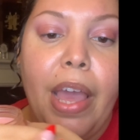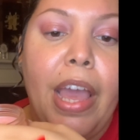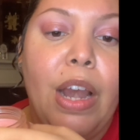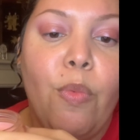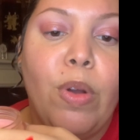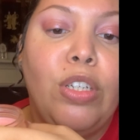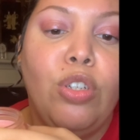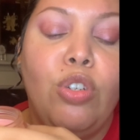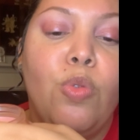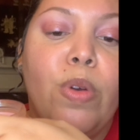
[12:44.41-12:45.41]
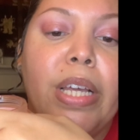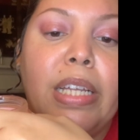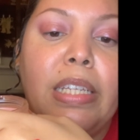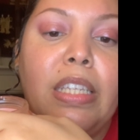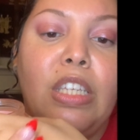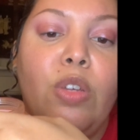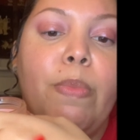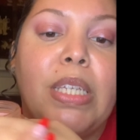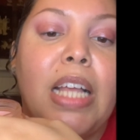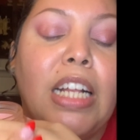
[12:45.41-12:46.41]
And what you do is you
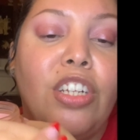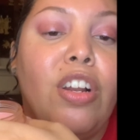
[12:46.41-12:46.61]
massage it